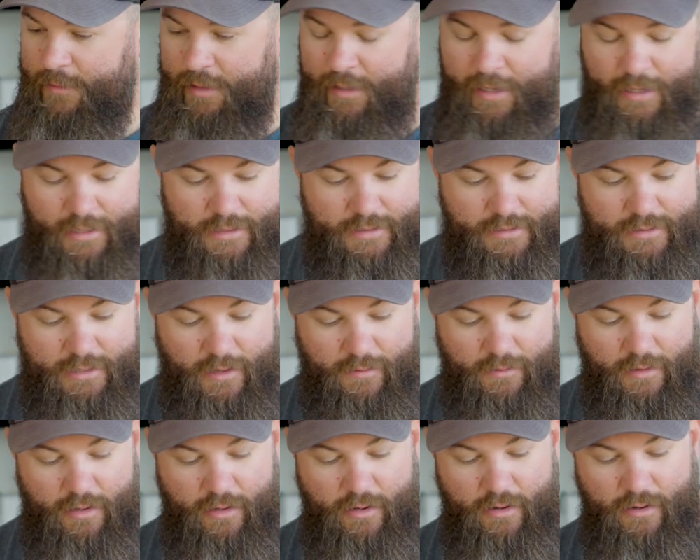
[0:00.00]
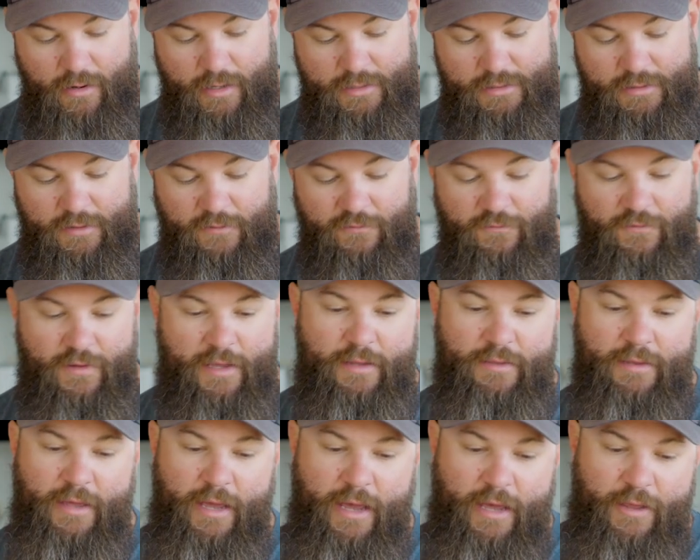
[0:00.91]
The next step here is to
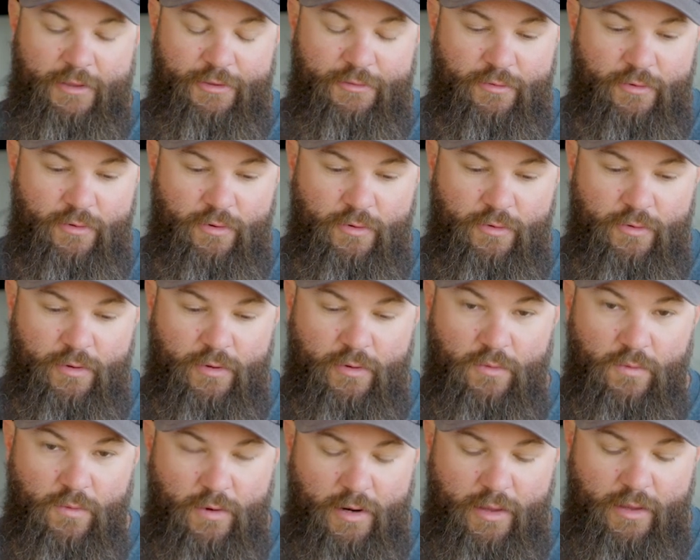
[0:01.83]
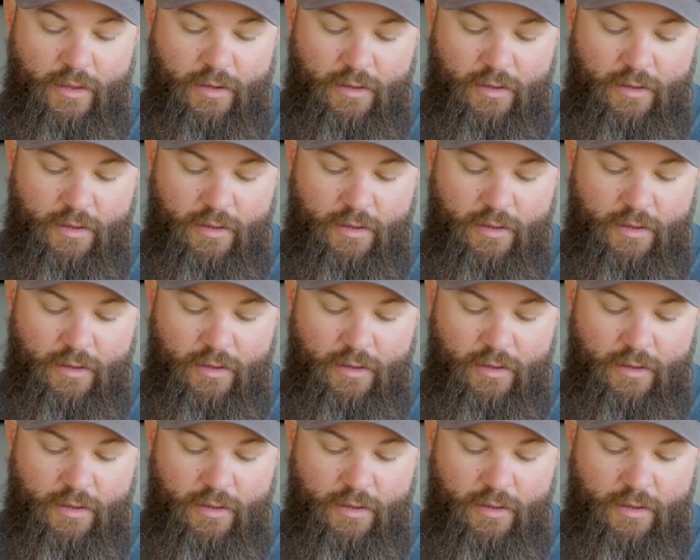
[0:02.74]
feed that through one of the